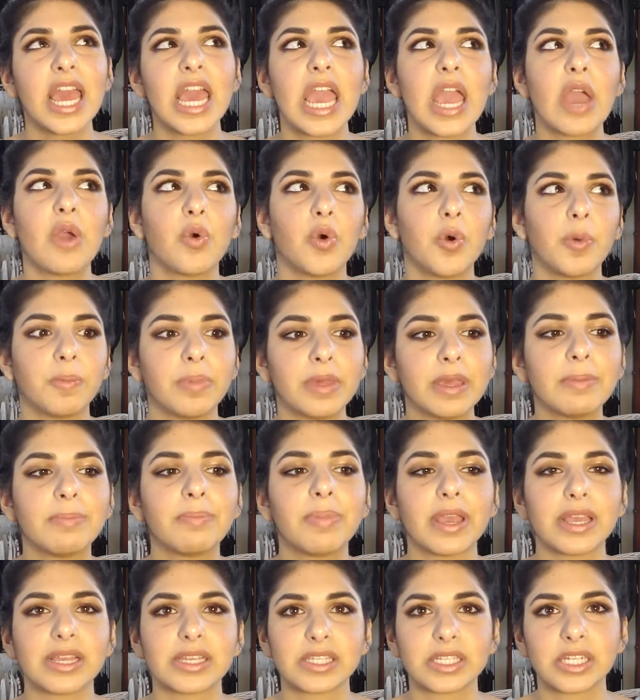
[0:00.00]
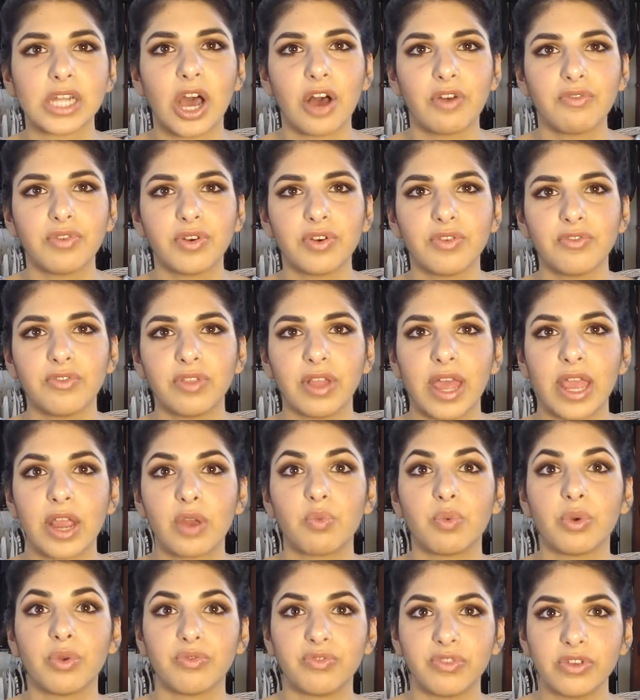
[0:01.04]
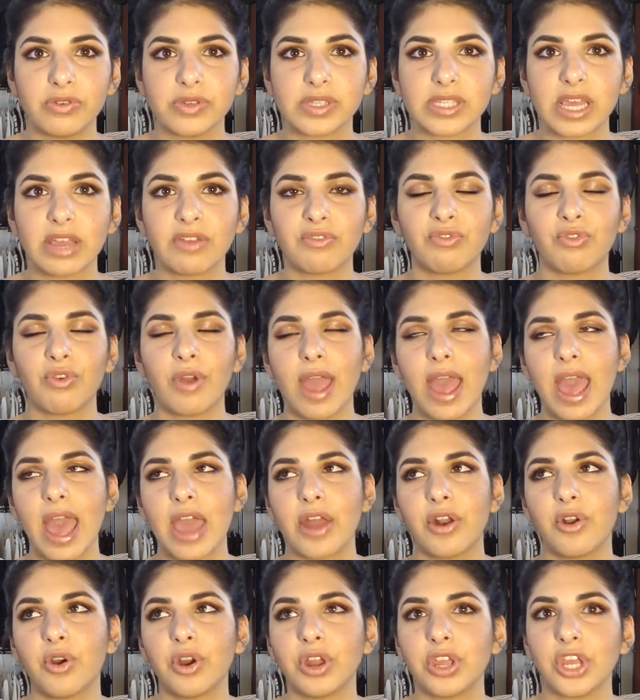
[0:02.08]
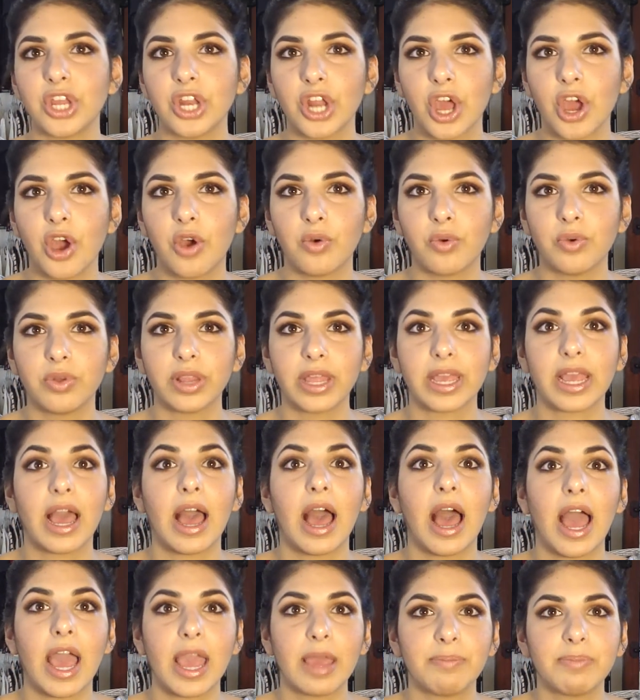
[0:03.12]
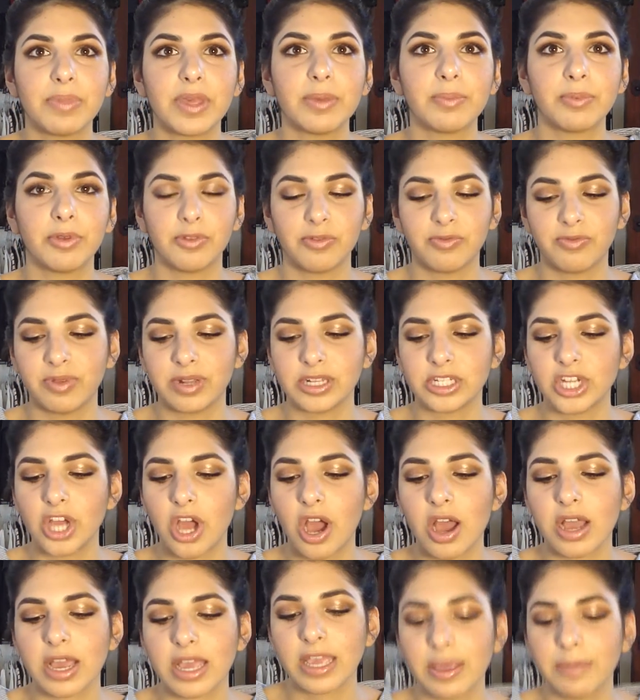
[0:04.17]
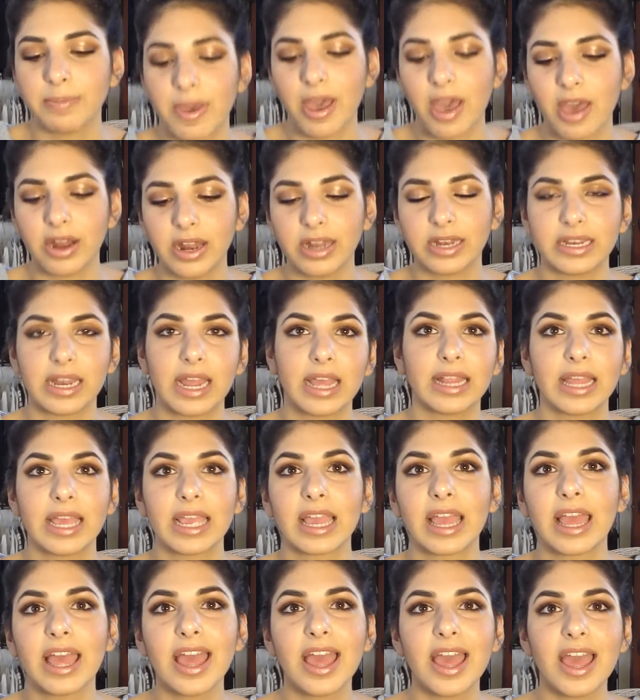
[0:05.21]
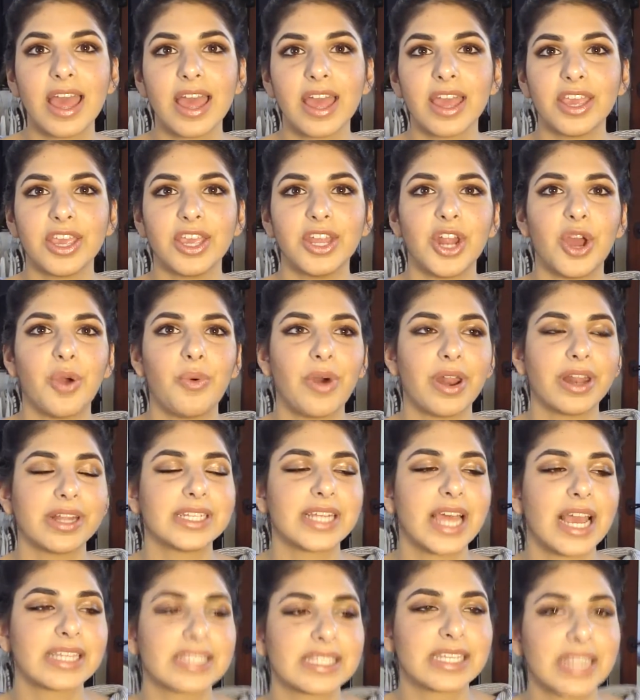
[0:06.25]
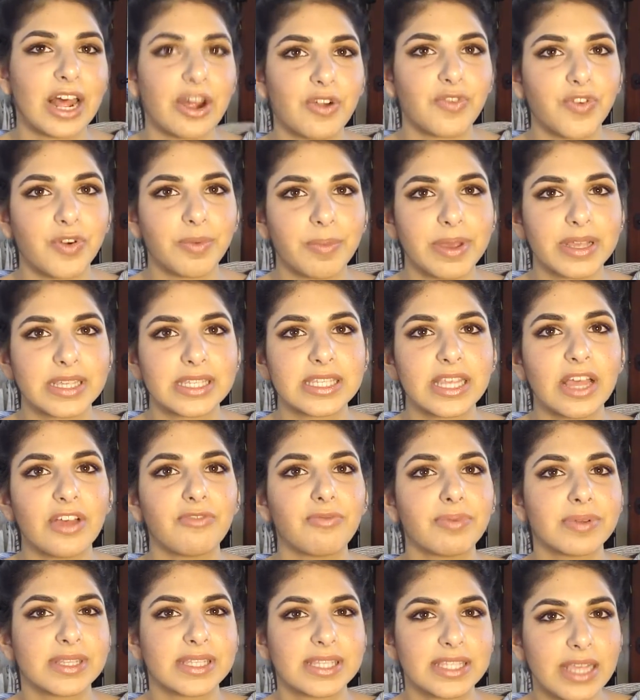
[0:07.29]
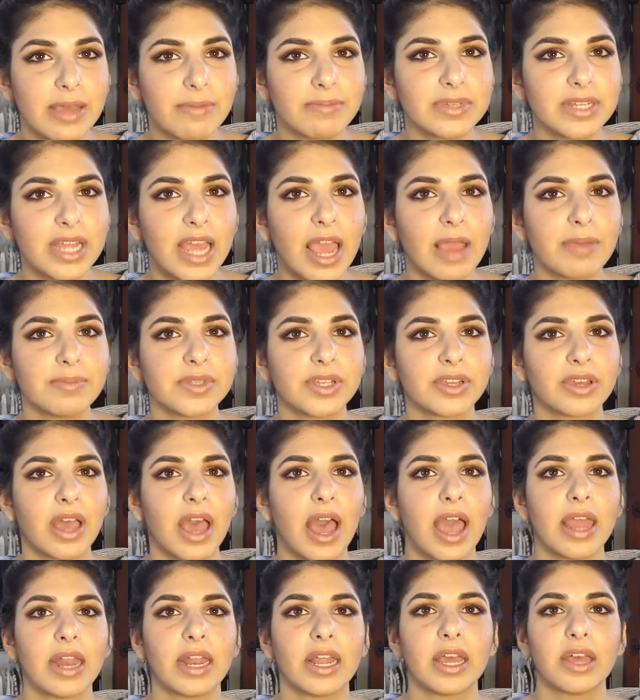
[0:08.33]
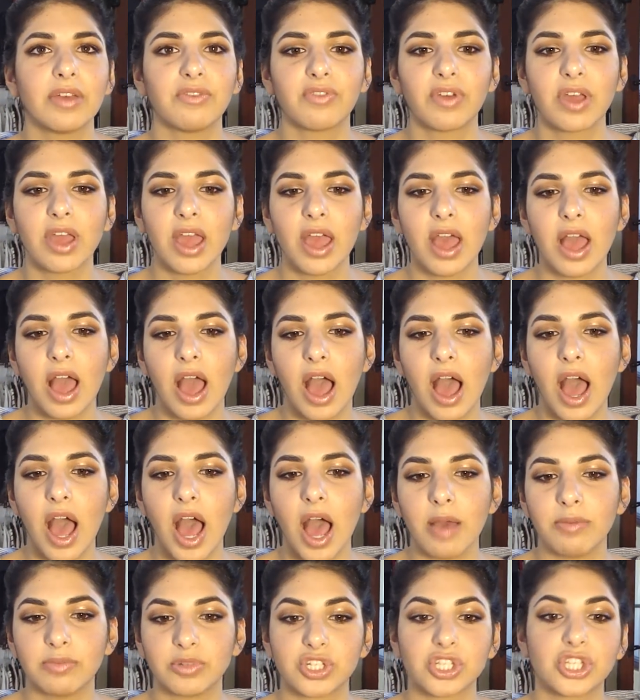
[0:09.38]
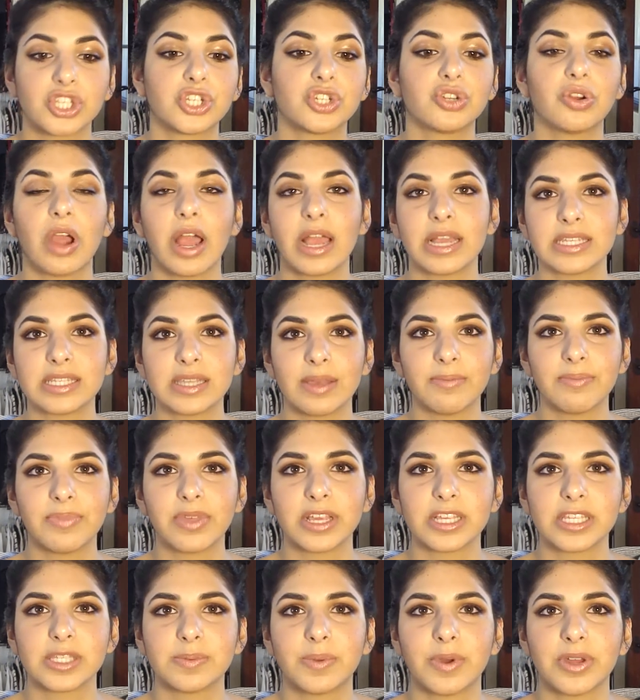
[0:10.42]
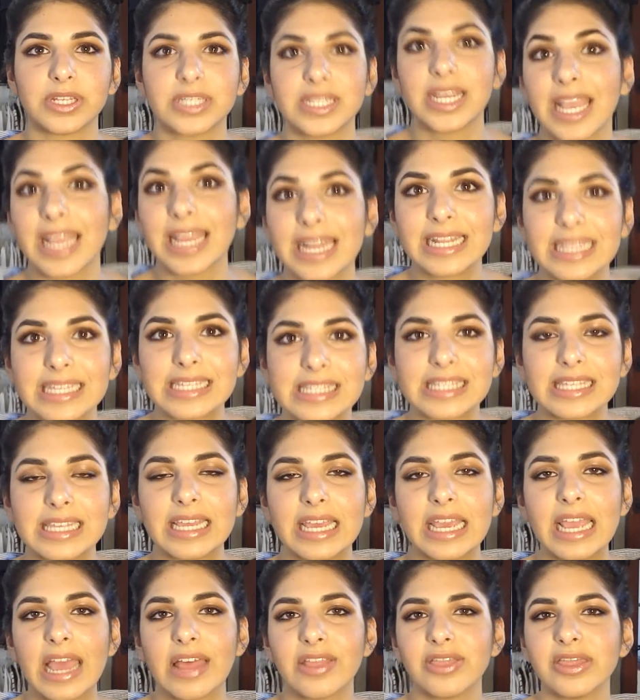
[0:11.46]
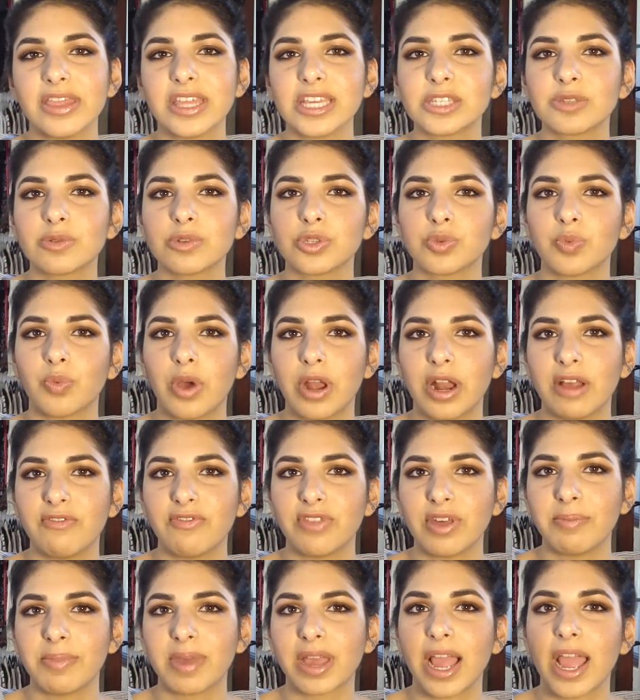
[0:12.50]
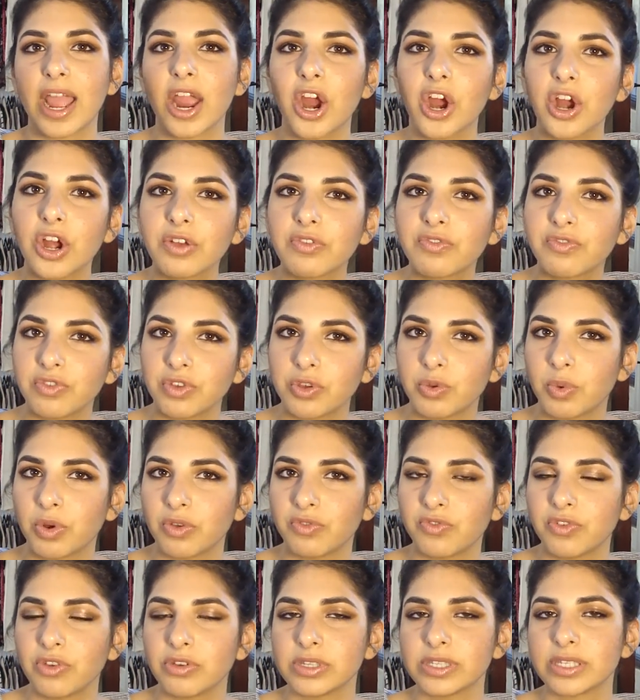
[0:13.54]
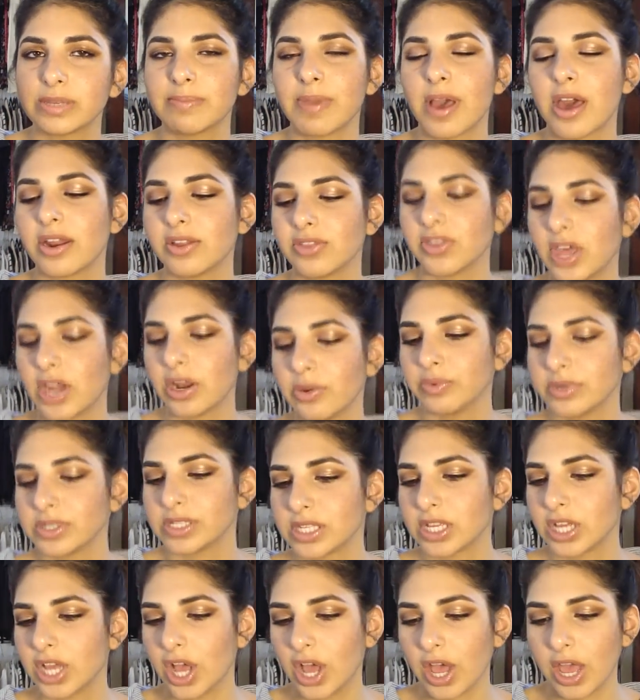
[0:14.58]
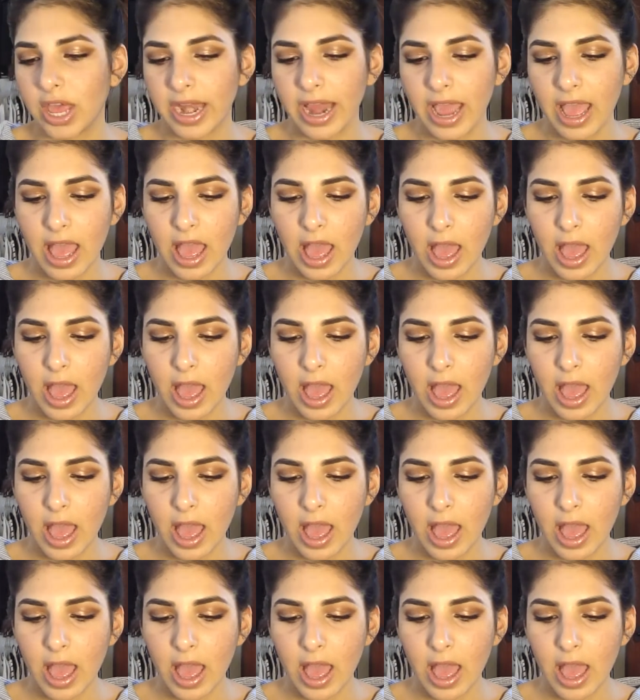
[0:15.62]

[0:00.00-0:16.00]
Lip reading: it will be based off of like reviews I've read, or you know, like a hype people have been talking about it and I like, you know, want to test it out for myself. But sometimes I'll kind of just try something spontaneously, and this was one of them. Like I heard a few reviews about it that it was good,